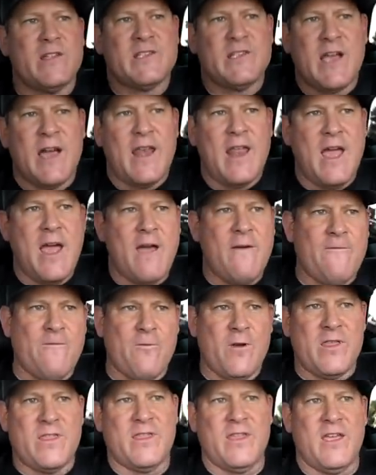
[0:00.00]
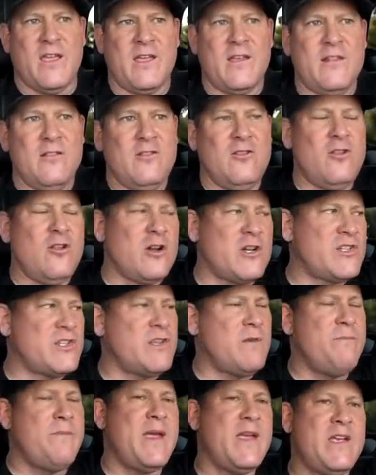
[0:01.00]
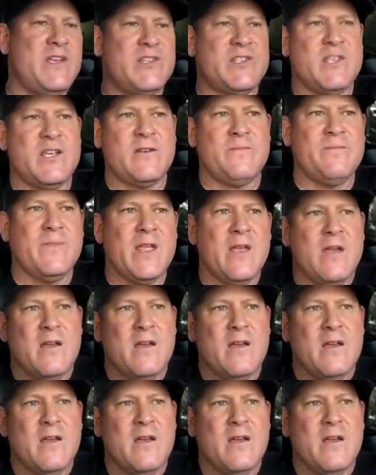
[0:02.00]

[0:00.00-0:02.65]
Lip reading: It's got everything. It looks amazing.